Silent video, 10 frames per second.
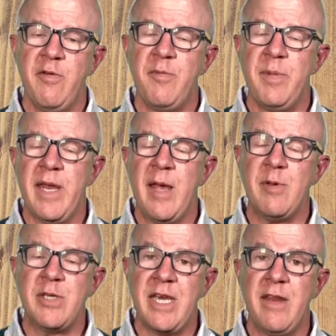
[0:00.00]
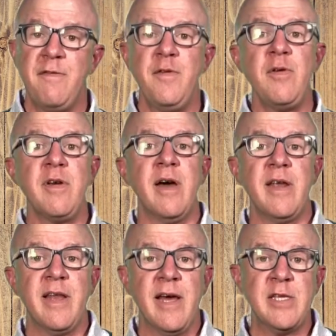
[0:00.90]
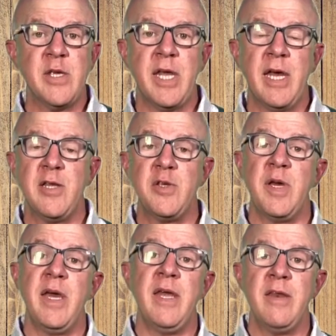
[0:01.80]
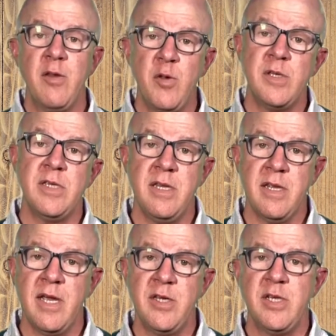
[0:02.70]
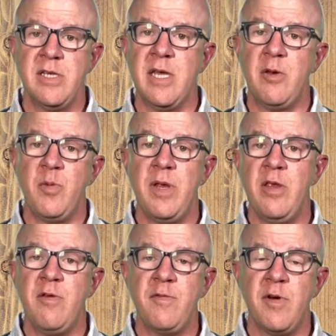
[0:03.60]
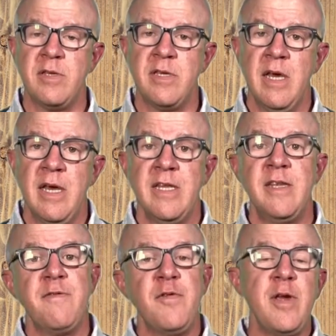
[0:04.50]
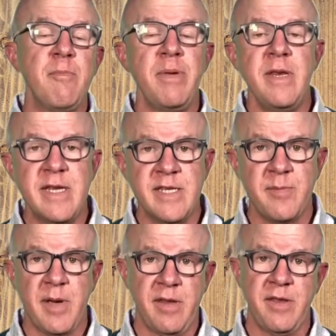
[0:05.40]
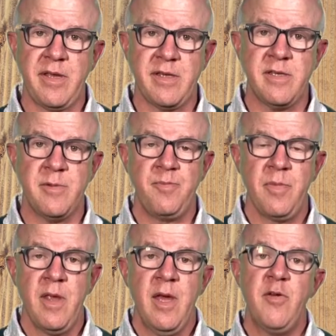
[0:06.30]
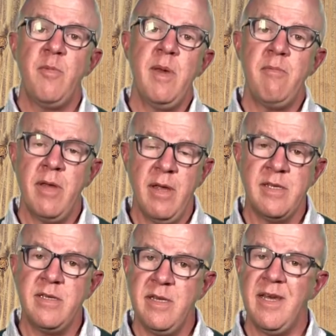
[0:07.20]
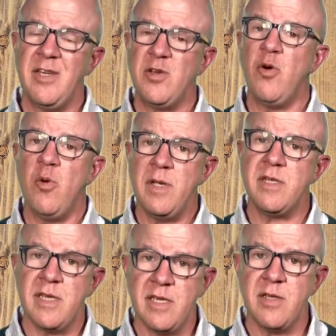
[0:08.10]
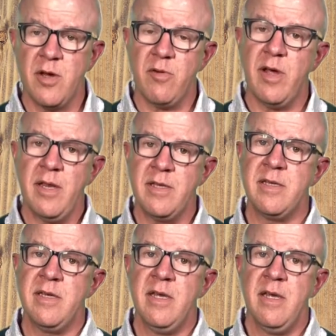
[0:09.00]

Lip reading: you've been able to get a few guidelines on how to handle your teenagers and when you've got differing opinions about things. And remember, a teenager always thinks they're right.